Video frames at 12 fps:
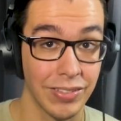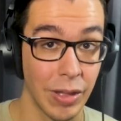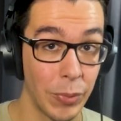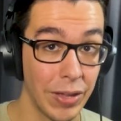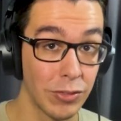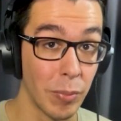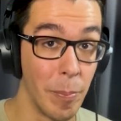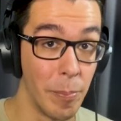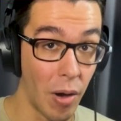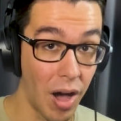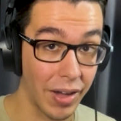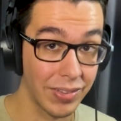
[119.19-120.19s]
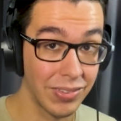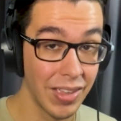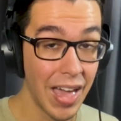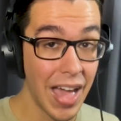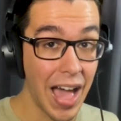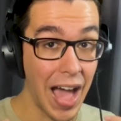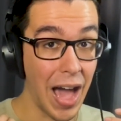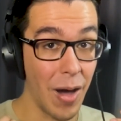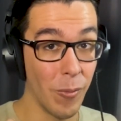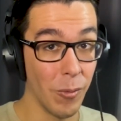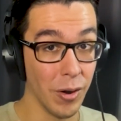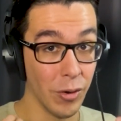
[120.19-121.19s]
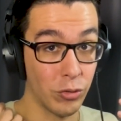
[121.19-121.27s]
is that we have to box our